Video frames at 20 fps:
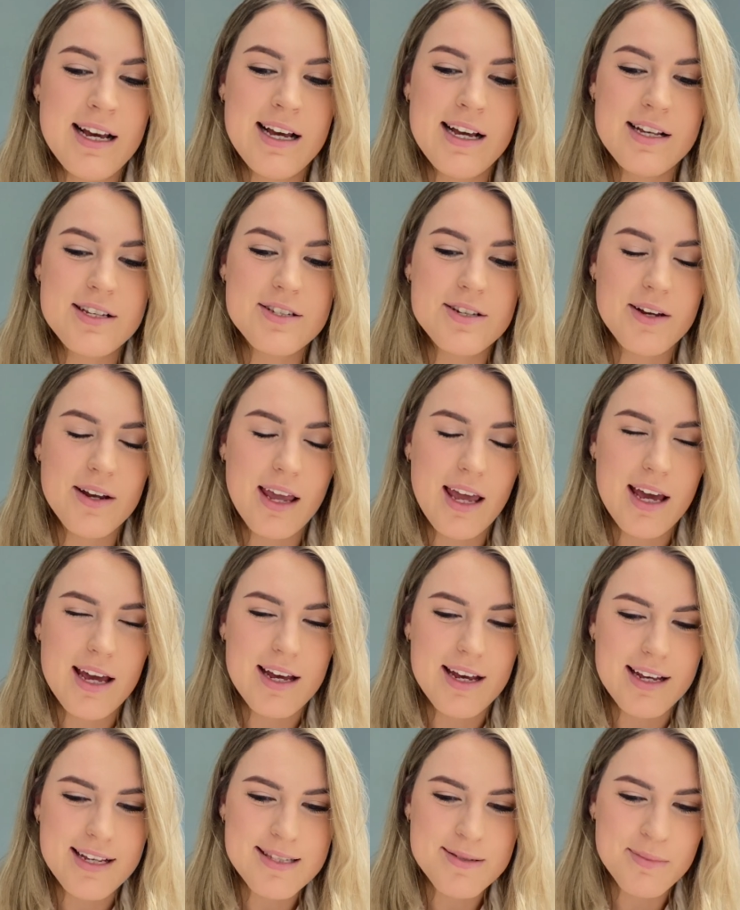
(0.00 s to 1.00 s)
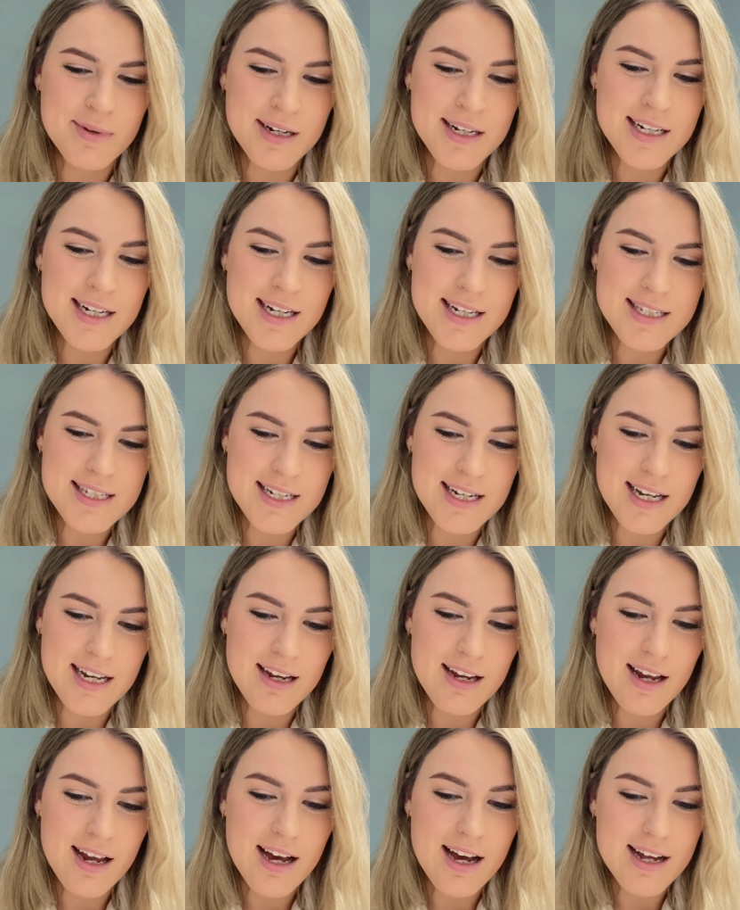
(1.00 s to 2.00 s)
So yeah, it's Monday
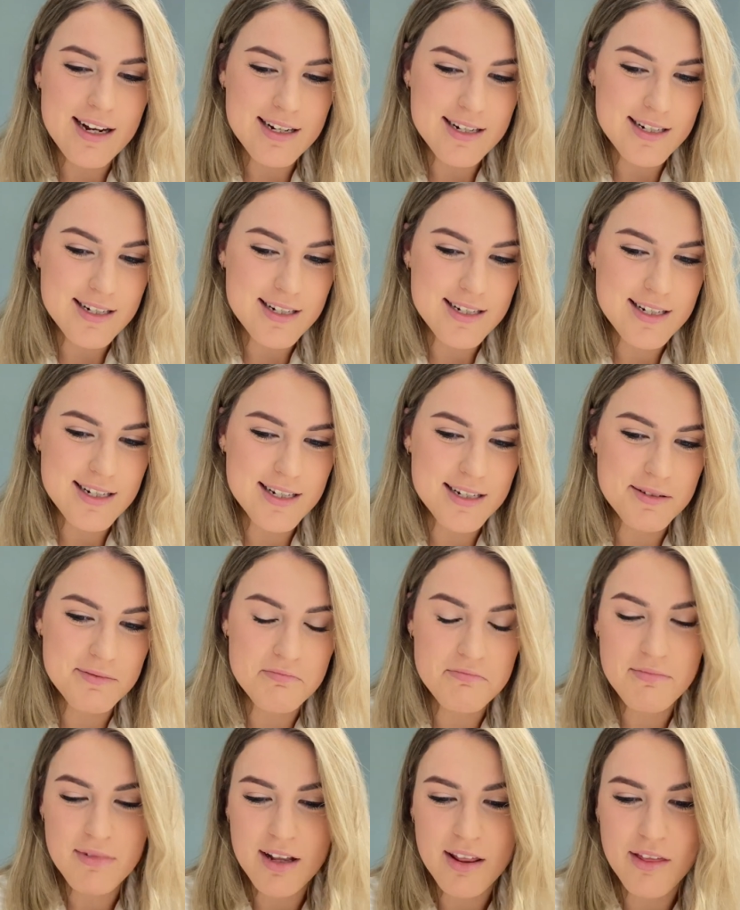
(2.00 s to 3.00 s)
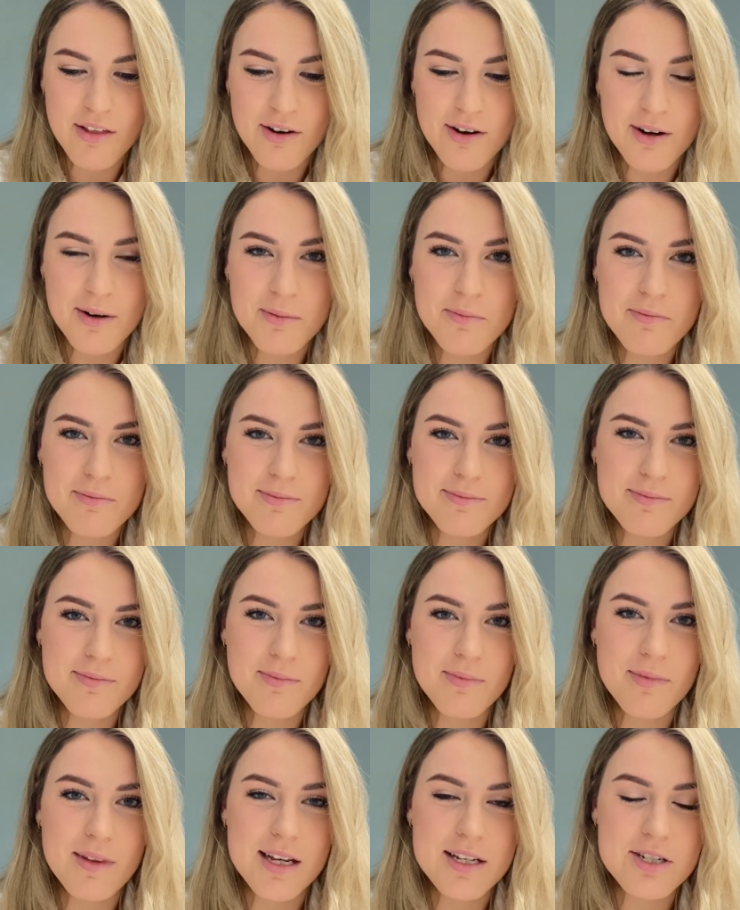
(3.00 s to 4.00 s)
today and I thought
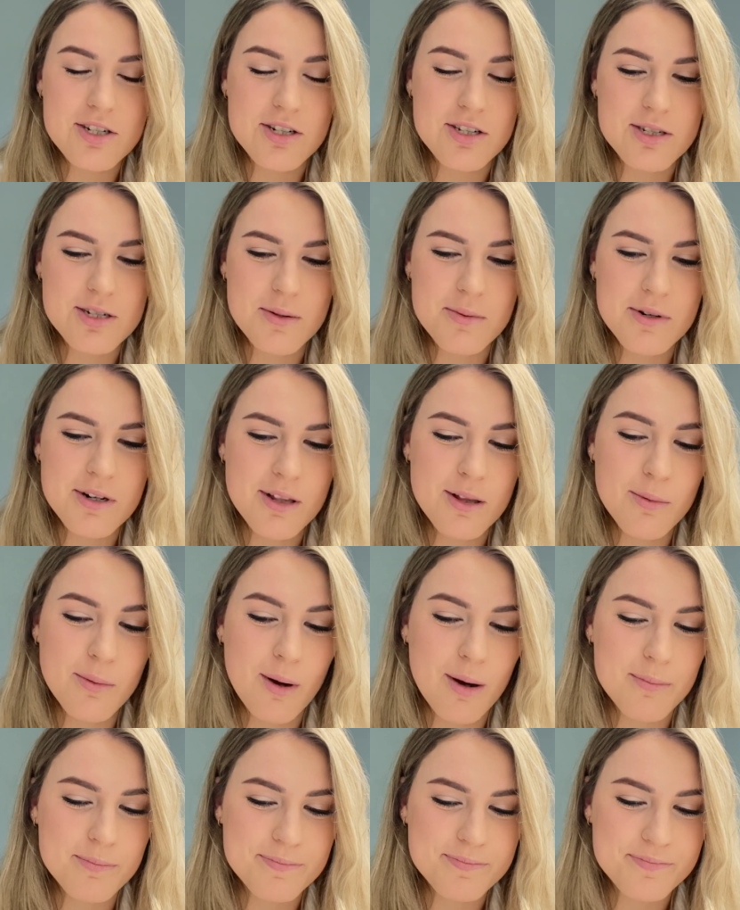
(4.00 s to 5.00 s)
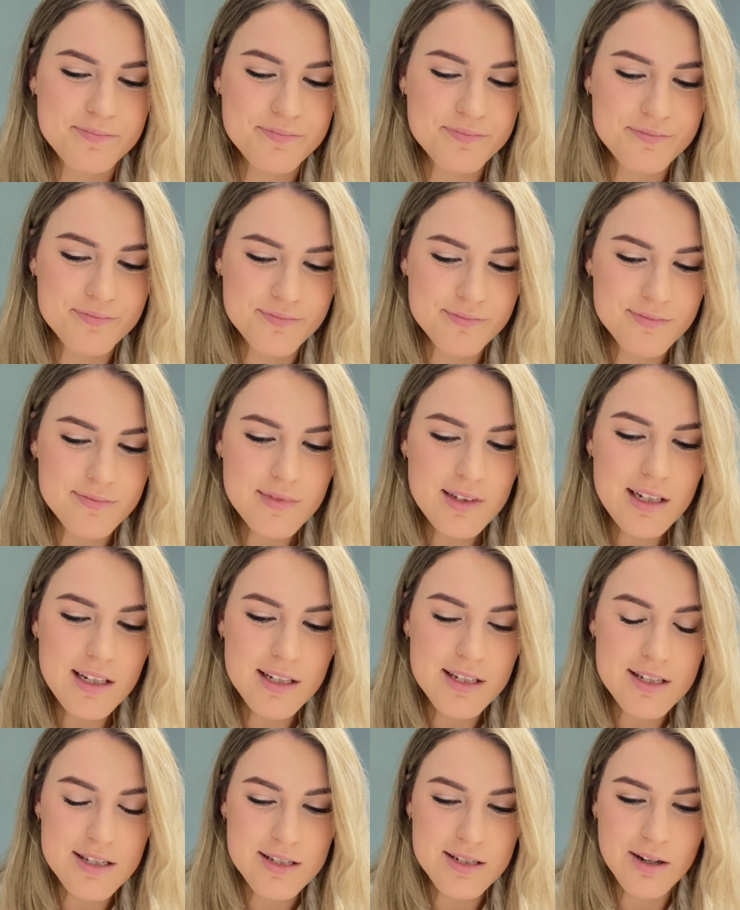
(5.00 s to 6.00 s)
let's just do another one.
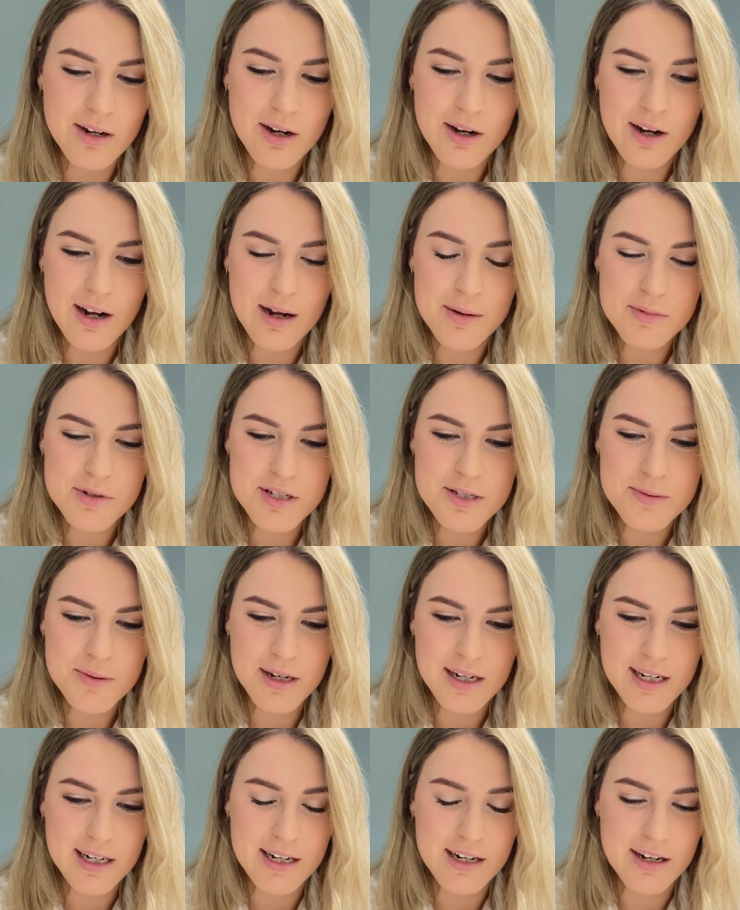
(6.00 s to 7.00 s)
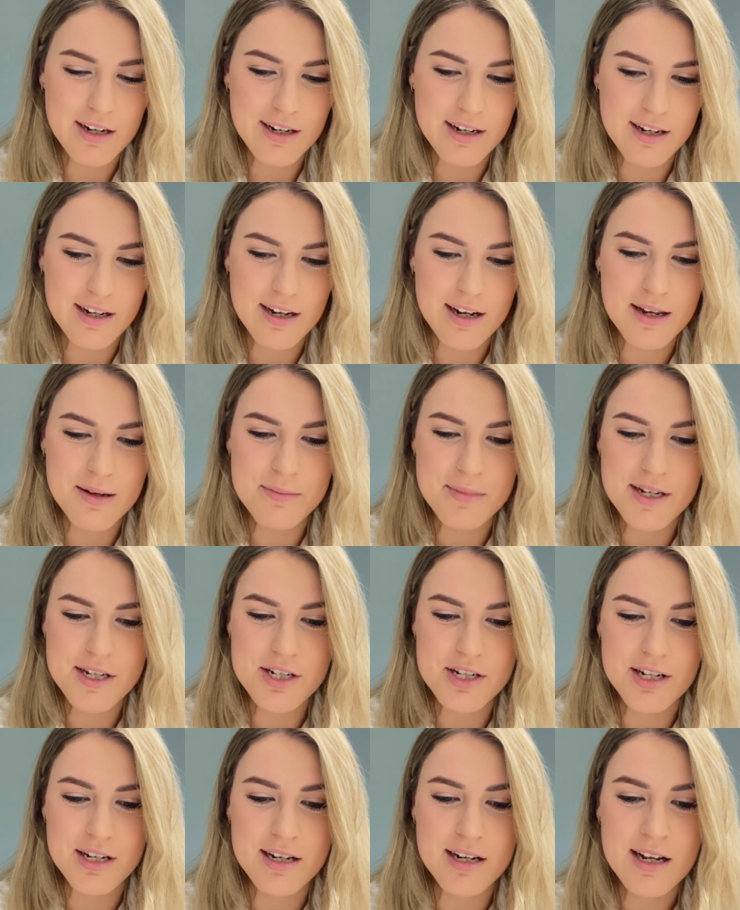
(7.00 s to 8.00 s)
So I'm just working on a
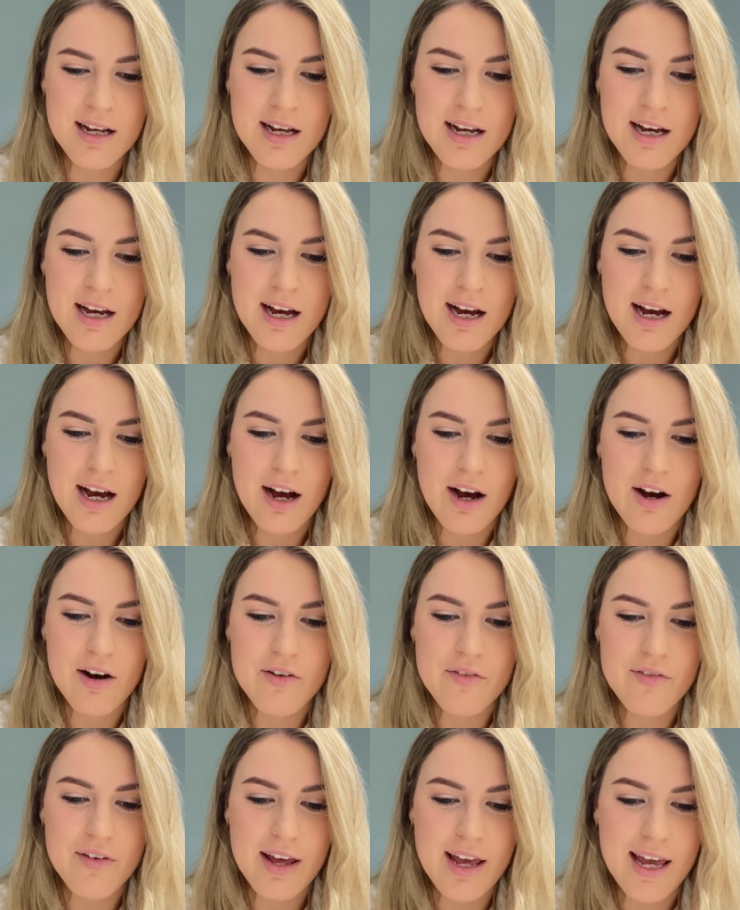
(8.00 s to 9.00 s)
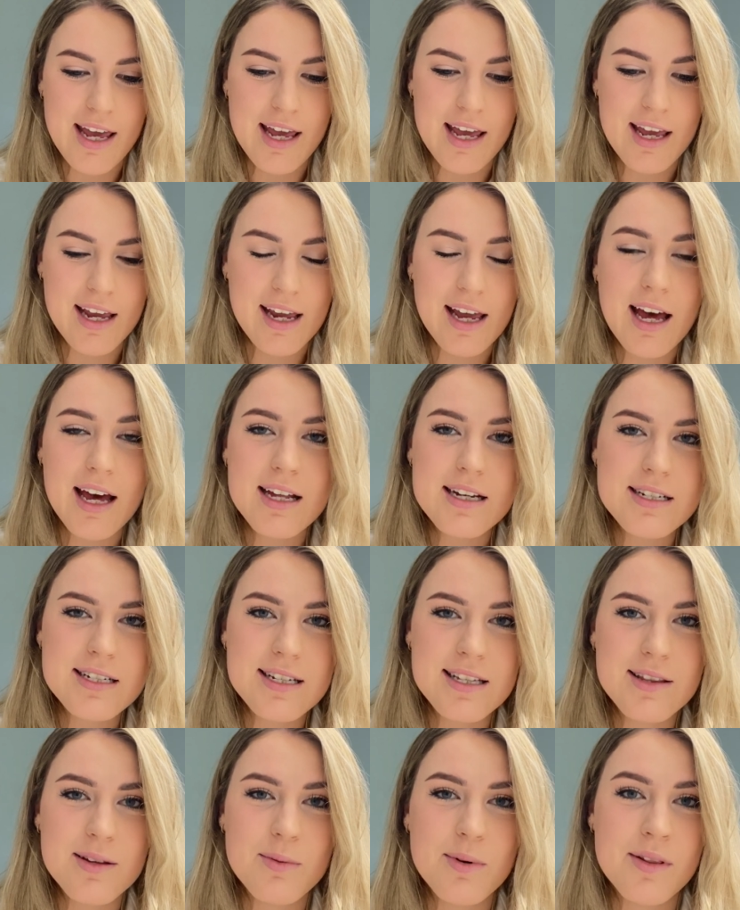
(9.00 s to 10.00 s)
commission of a cat,
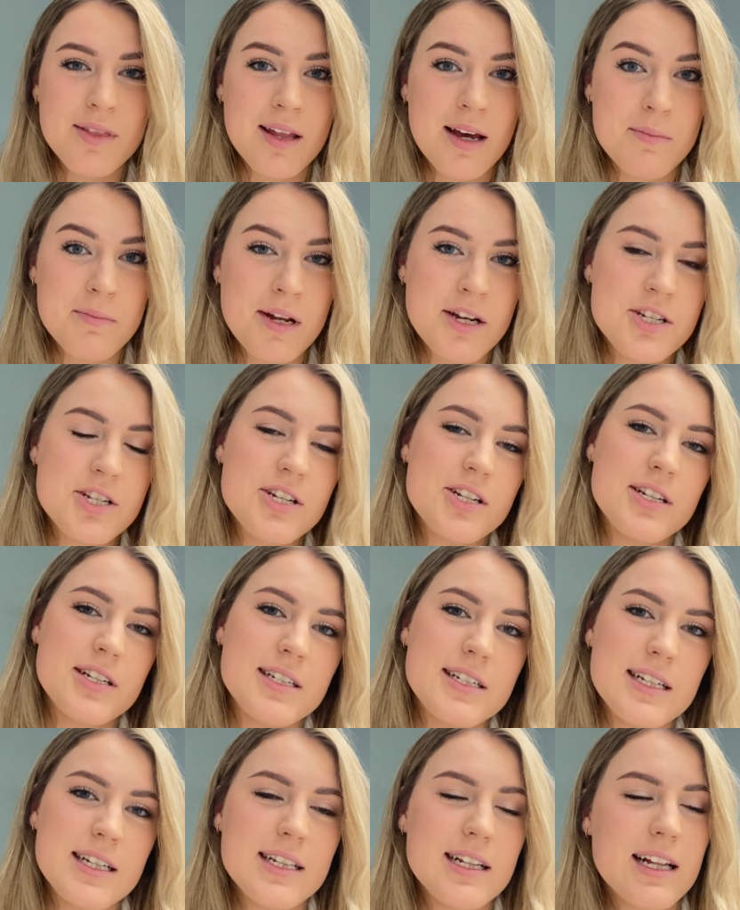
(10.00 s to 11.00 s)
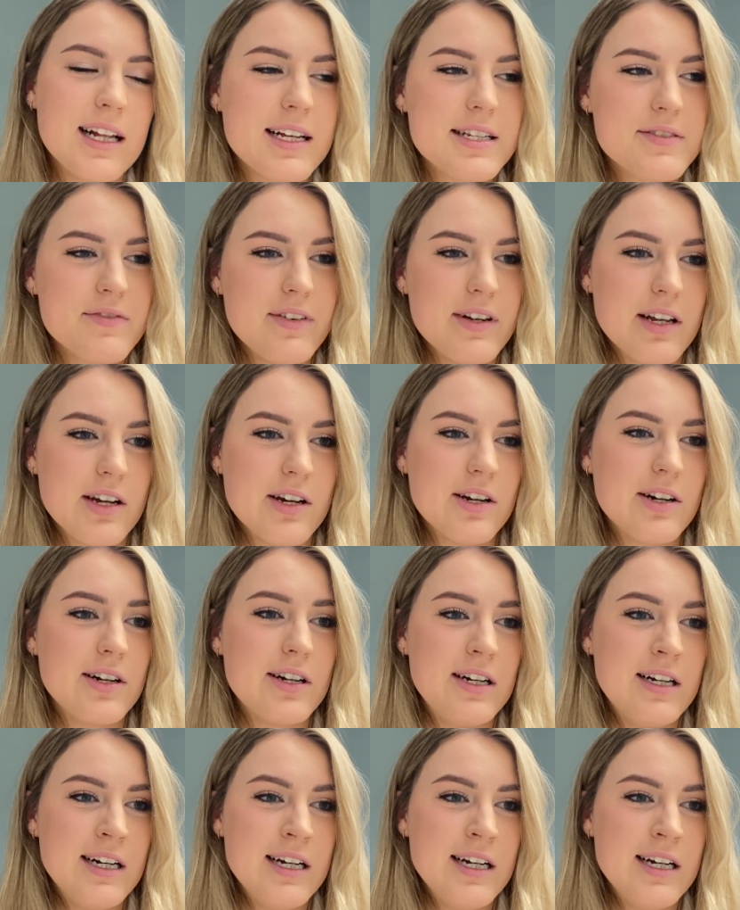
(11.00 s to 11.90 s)
the one that I mentioned in the last video,